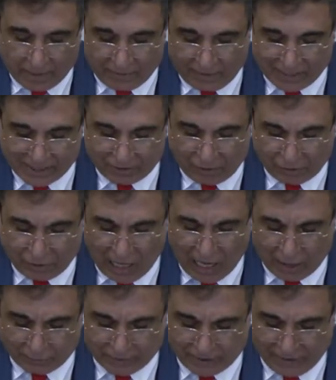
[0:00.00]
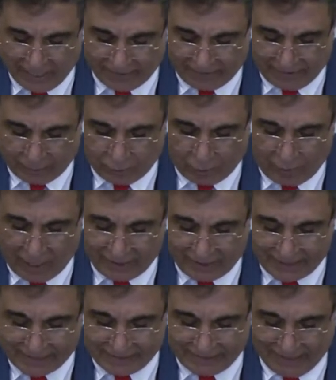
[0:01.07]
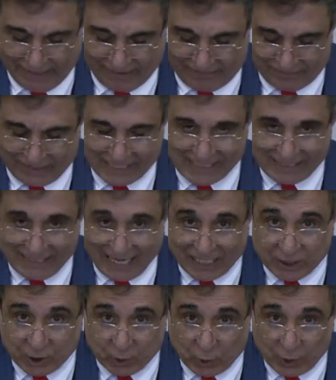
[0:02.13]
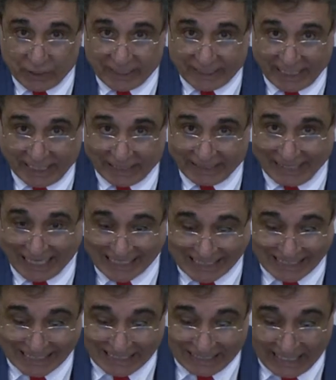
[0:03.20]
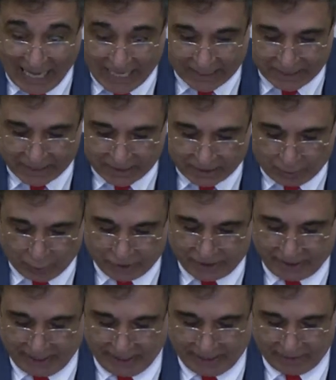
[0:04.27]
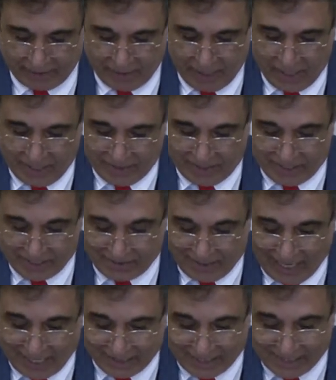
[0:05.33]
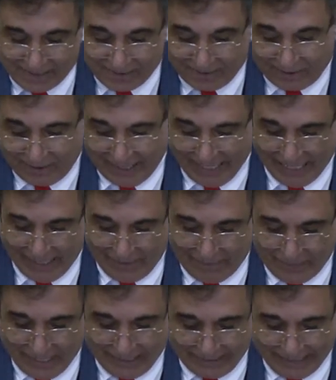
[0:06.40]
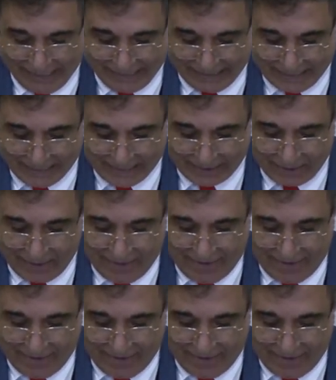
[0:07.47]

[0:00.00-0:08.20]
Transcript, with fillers: There is no doubt that Quran itself does not contain, does not contain the slightest claim that it is